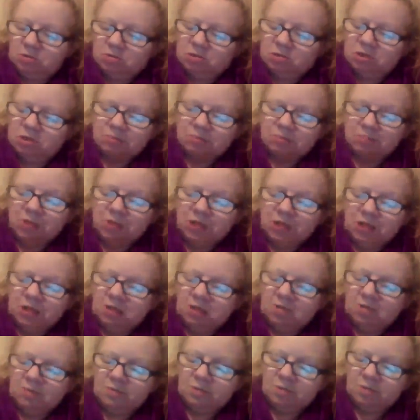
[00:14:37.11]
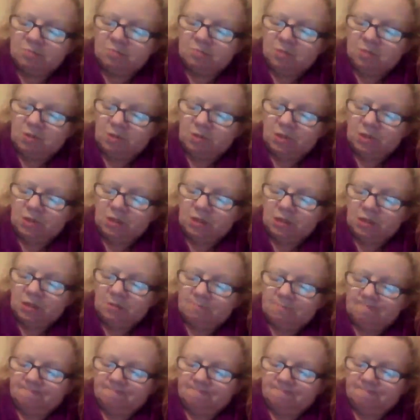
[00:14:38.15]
just many of them like it,